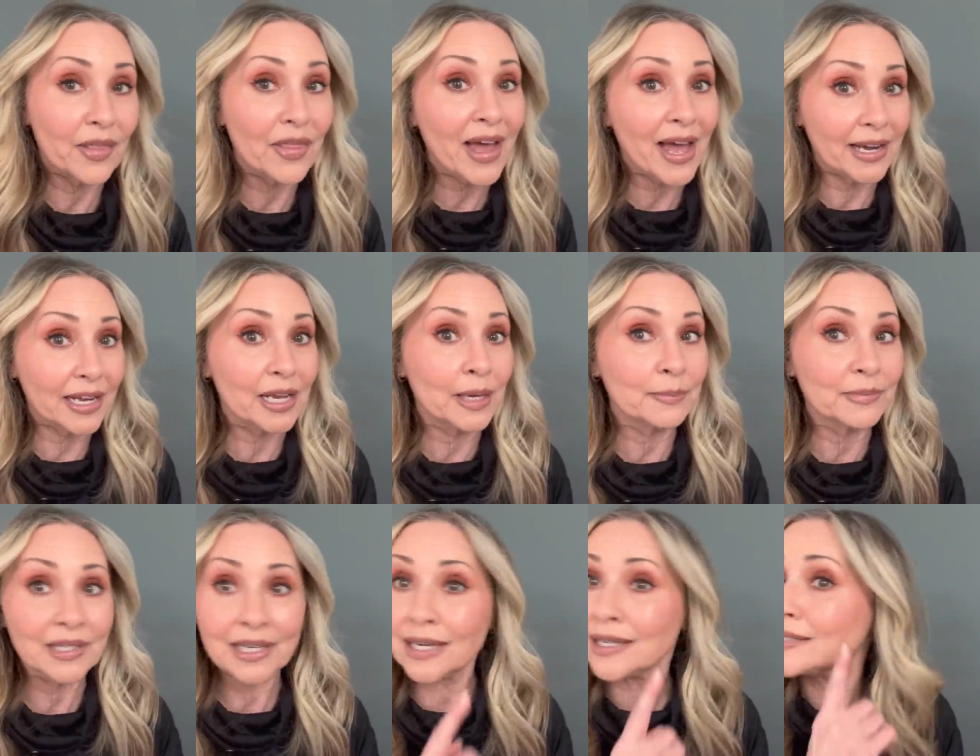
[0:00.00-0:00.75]
that
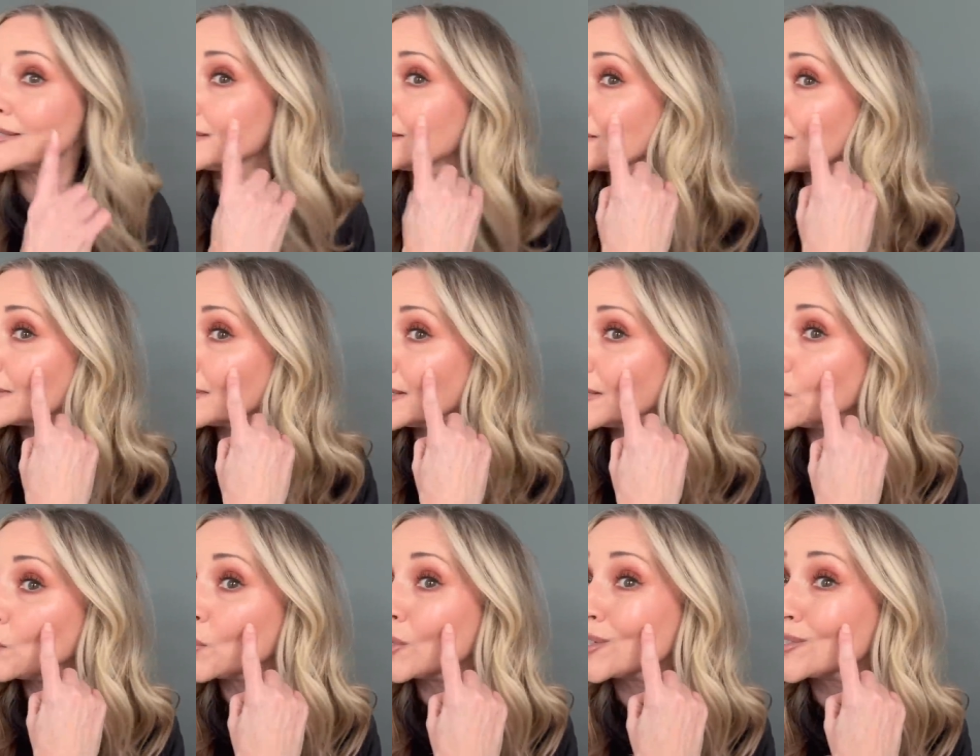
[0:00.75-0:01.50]

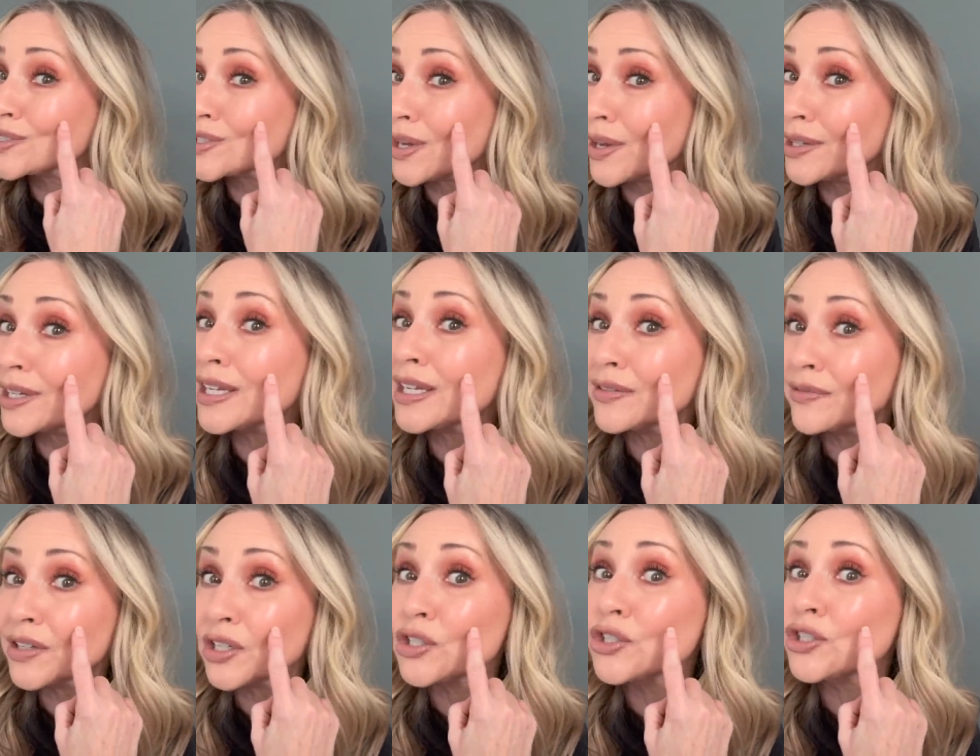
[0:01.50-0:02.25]
M99 works on
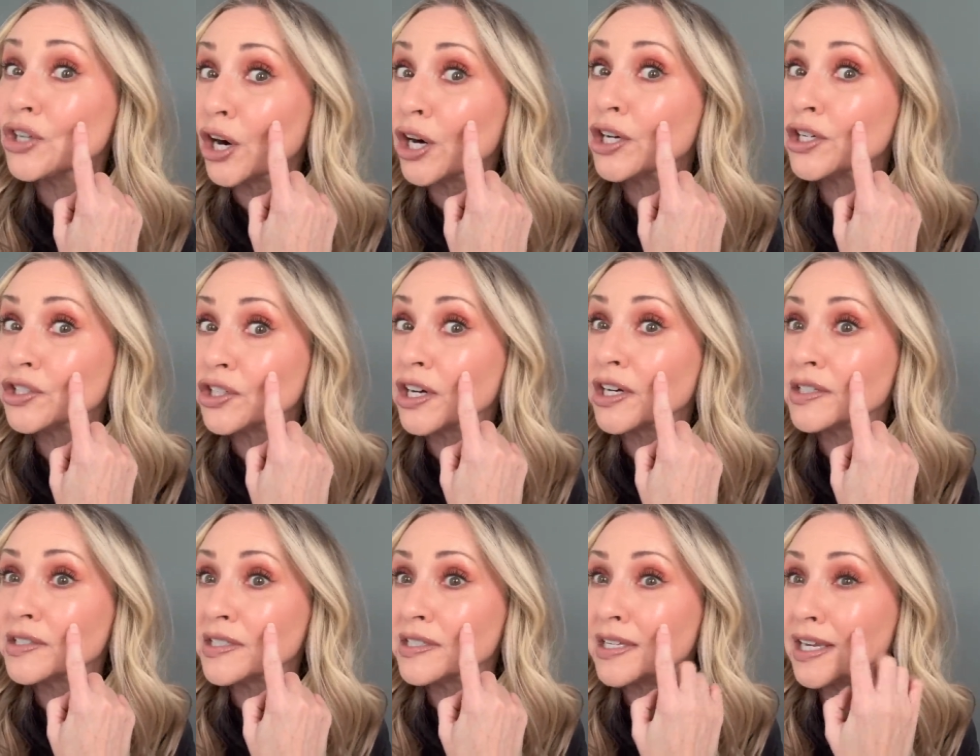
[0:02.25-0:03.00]
even dark,
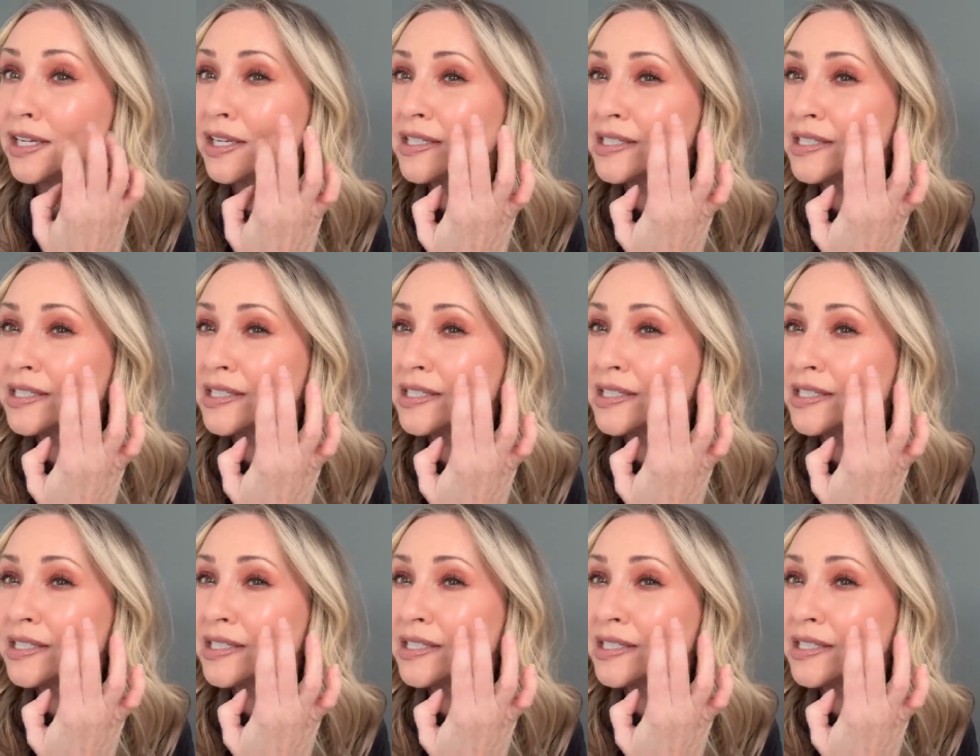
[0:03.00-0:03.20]
dark skin.